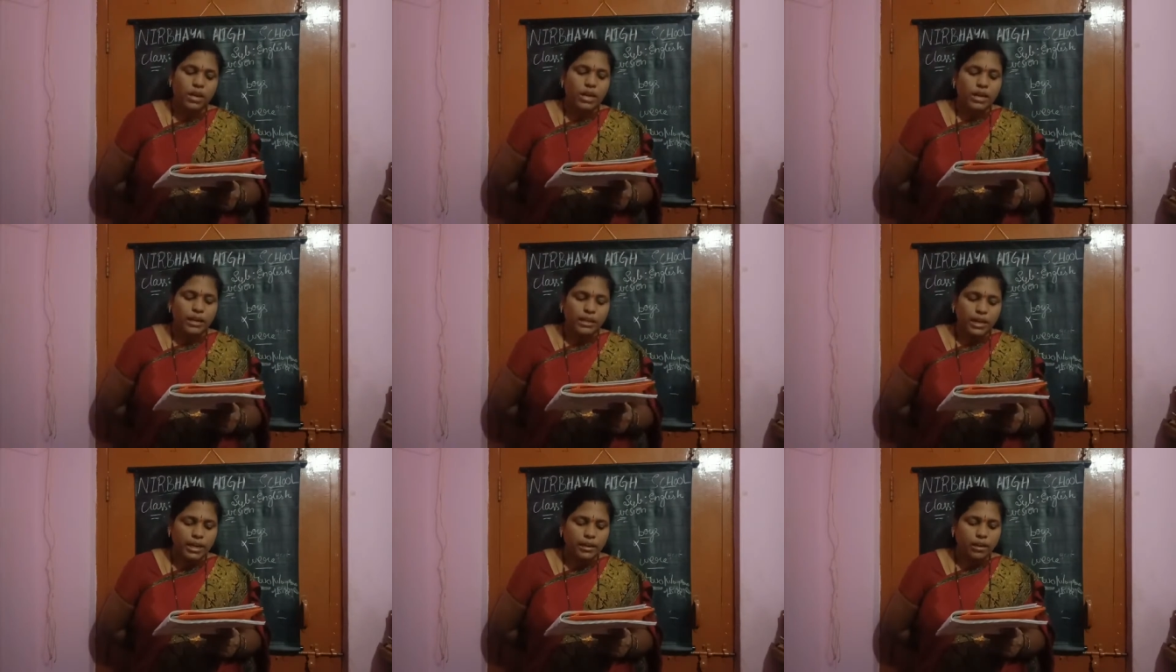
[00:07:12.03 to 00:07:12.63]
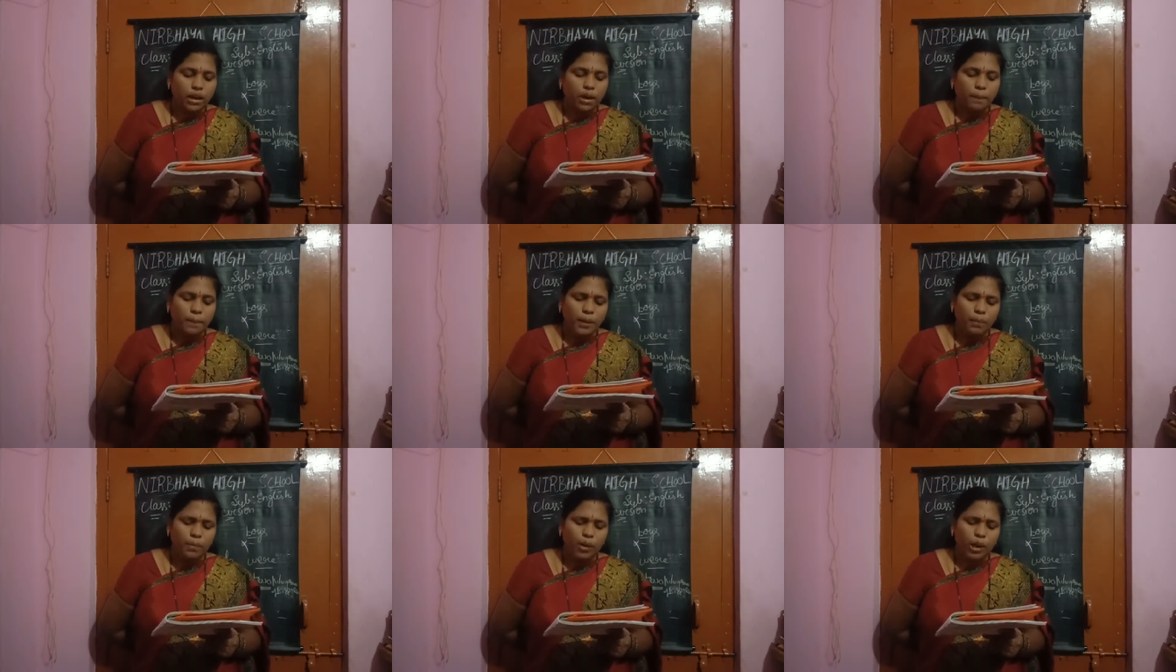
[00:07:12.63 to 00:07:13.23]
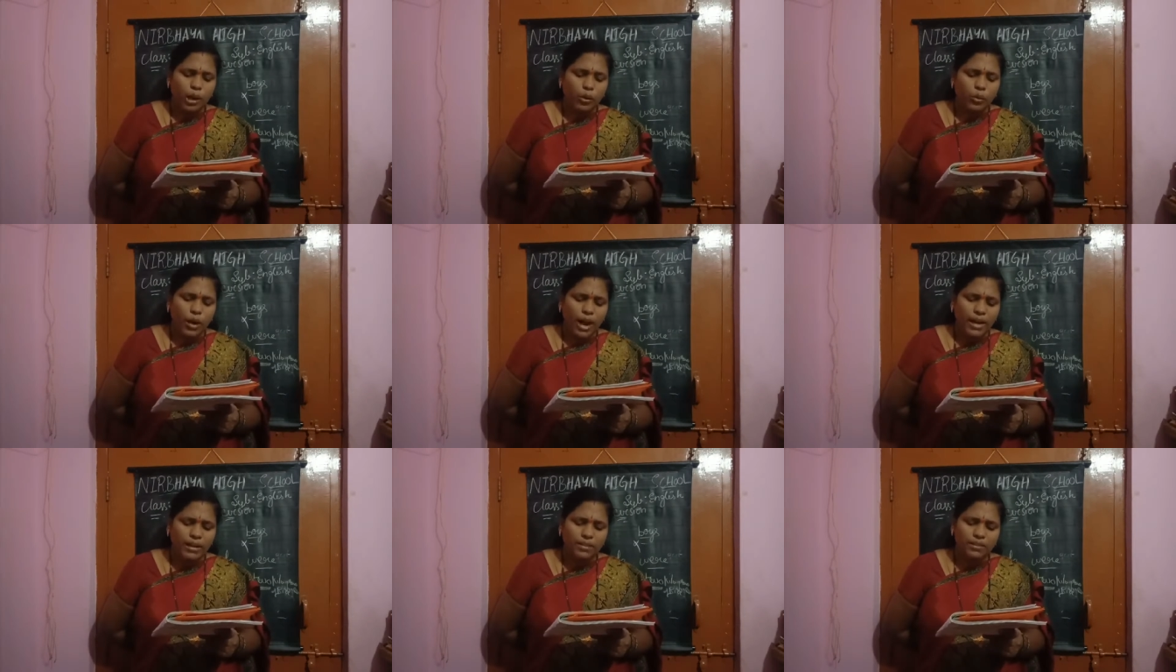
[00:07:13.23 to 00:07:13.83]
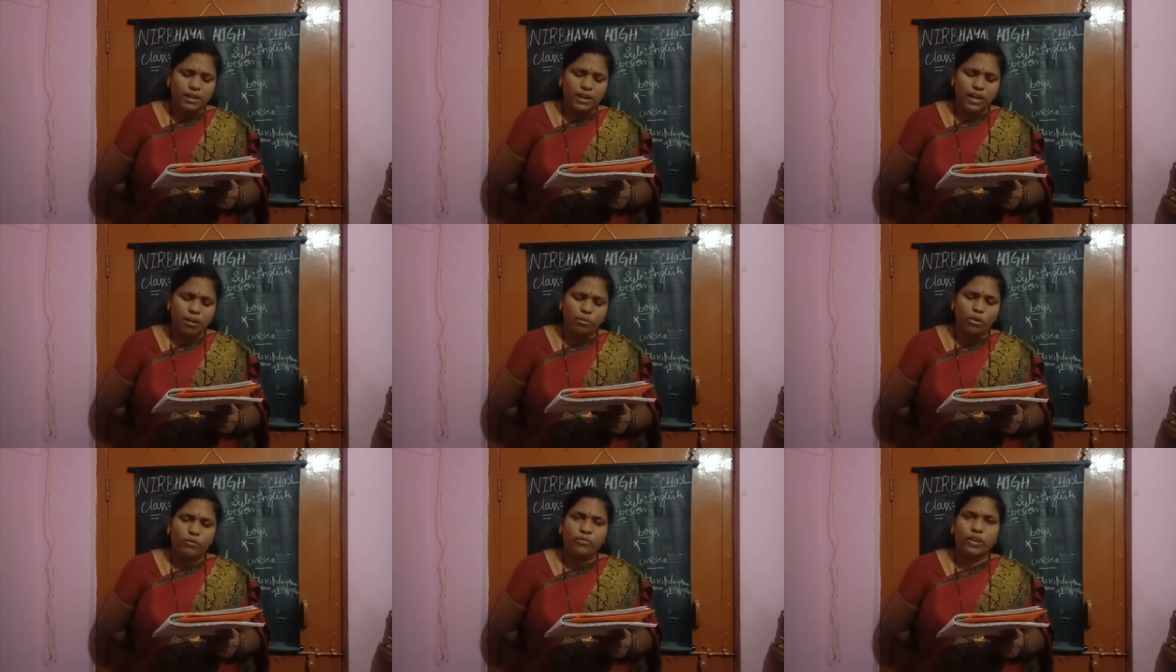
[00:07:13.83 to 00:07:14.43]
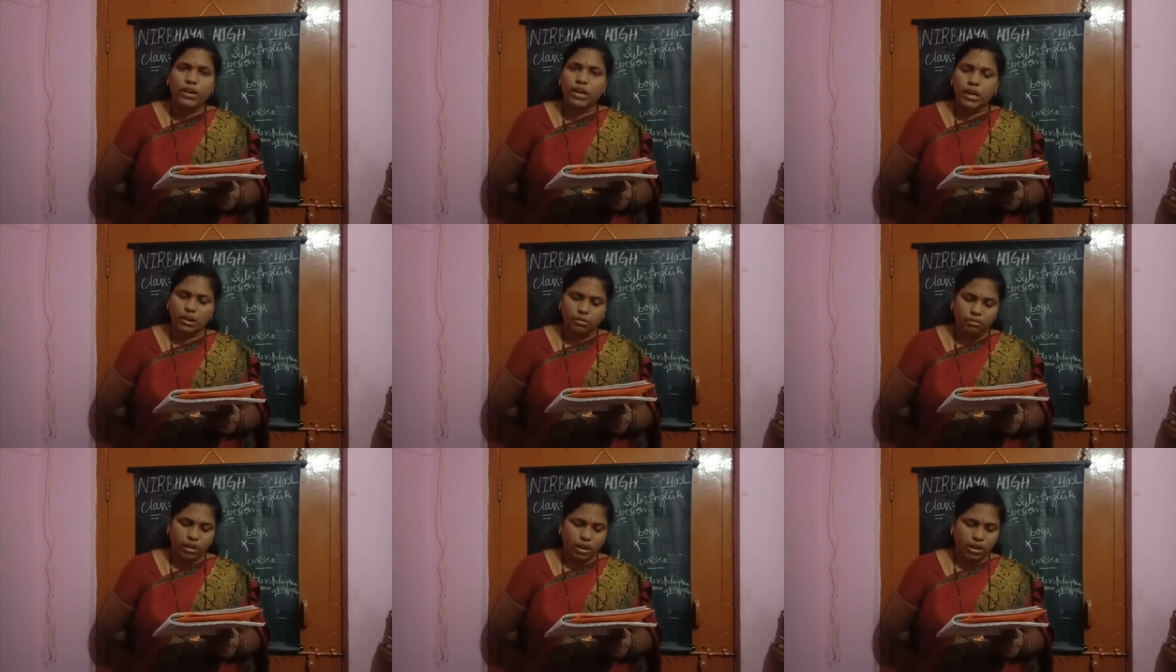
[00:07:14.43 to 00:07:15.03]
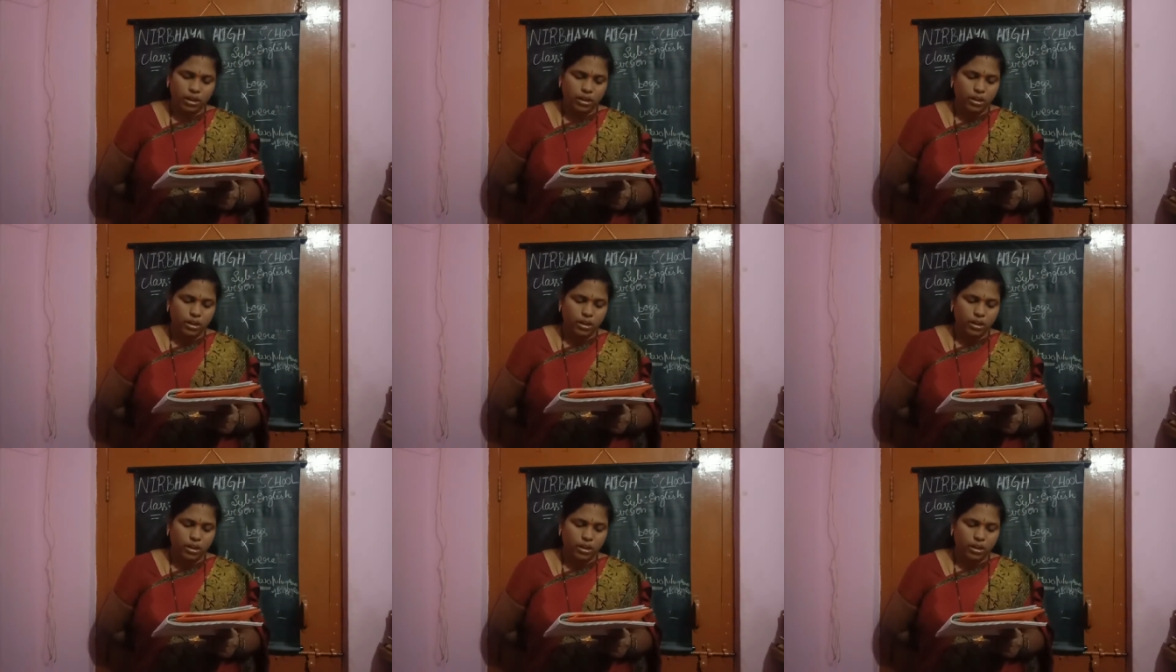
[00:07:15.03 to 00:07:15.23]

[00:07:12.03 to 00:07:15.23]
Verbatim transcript: Yet, people unite in the name of the country.